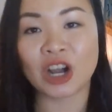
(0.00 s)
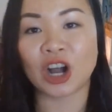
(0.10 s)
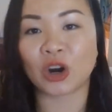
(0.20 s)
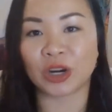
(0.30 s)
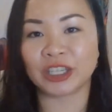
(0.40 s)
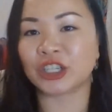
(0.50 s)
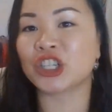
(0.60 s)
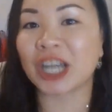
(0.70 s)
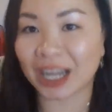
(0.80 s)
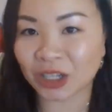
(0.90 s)
our inner
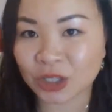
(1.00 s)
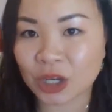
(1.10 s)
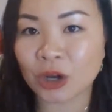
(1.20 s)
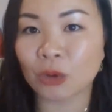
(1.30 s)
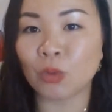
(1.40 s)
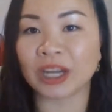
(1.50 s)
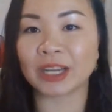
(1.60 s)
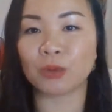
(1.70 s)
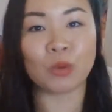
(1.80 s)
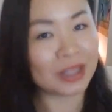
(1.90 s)
child
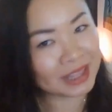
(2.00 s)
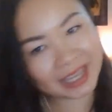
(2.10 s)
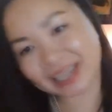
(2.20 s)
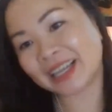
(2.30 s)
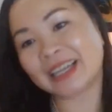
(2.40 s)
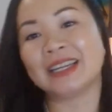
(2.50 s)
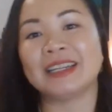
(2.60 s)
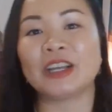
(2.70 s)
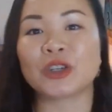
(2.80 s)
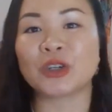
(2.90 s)
wanting one thing and
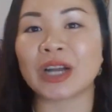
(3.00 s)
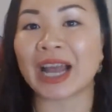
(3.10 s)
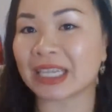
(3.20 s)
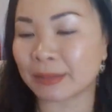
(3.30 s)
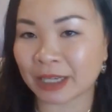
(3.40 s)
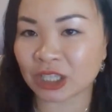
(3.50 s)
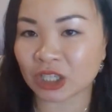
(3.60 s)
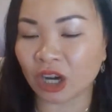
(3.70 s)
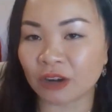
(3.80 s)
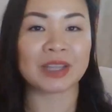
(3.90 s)
another aspect
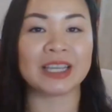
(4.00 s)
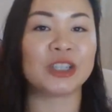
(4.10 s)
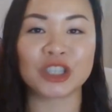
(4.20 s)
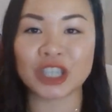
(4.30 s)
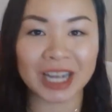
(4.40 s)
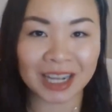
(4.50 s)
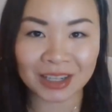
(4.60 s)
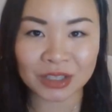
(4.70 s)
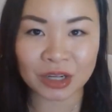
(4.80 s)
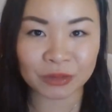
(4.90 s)
of inner
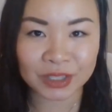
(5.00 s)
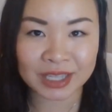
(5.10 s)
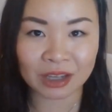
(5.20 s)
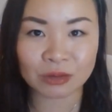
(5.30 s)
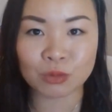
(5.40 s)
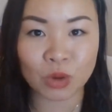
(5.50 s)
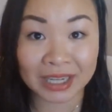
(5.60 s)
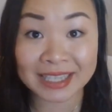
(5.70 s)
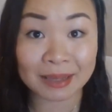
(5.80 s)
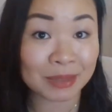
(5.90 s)
child of ourselves wanting
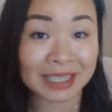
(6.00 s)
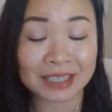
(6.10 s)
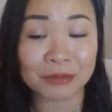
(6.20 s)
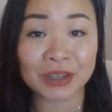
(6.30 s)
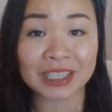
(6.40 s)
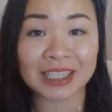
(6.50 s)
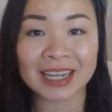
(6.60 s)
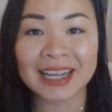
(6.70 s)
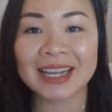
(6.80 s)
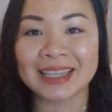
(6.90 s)
something different,
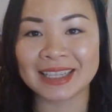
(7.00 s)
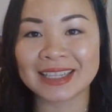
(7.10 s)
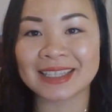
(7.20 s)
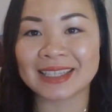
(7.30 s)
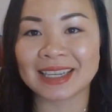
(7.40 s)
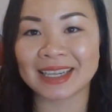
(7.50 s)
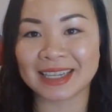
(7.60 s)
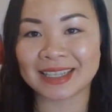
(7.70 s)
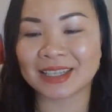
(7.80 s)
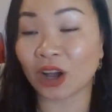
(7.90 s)
this
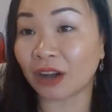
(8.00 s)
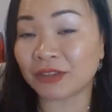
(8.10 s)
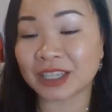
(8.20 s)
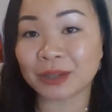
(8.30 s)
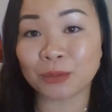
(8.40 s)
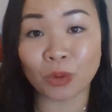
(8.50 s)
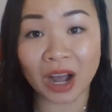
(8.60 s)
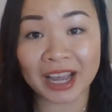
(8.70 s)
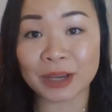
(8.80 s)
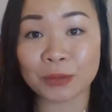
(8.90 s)
is often
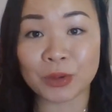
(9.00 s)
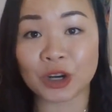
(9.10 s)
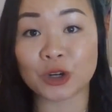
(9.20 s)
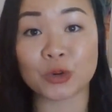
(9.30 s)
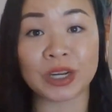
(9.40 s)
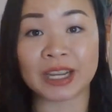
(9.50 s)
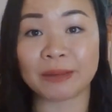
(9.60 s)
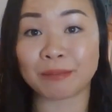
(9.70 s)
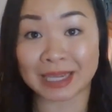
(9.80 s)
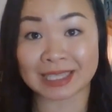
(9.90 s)
why we are
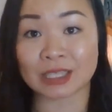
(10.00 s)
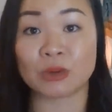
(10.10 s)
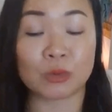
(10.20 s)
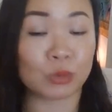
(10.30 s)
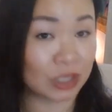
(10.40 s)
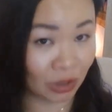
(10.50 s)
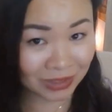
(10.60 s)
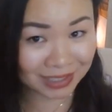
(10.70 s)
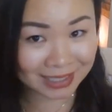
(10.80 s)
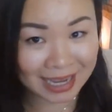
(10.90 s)
creating mixed
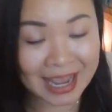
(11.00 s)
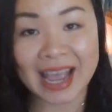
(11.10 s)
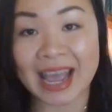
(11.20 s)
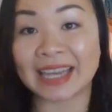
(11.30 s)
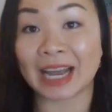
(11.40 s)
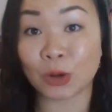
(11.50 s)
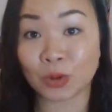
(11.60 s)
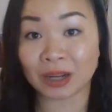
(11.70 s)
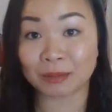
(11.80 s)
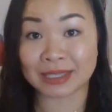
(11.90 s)
results and
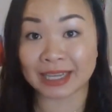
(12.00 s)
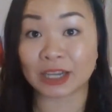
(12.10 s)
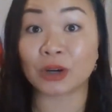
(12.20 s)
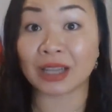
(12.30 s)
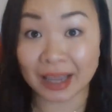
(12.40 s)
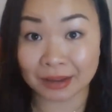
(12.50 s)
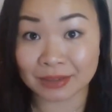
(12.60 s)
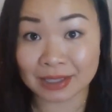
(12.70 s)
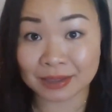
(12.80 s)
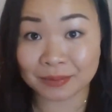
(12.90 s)
outcomes in our
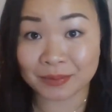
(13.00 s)
lives.